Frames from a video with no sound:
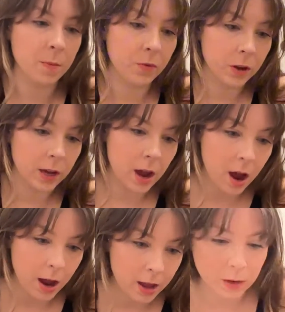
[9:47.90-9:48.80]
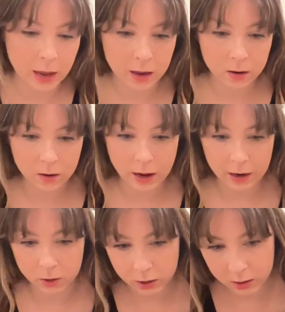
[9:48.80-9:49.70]
really high and
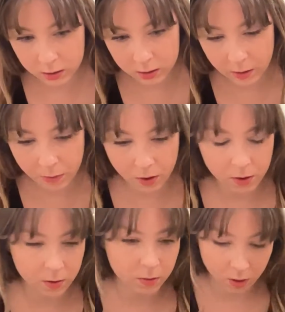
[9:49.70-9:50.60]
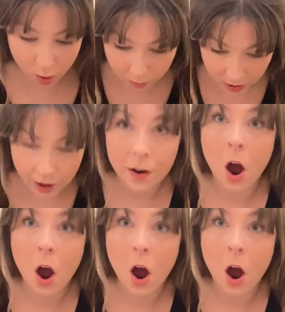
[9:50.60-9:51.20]
actually snip all those. Oh my god.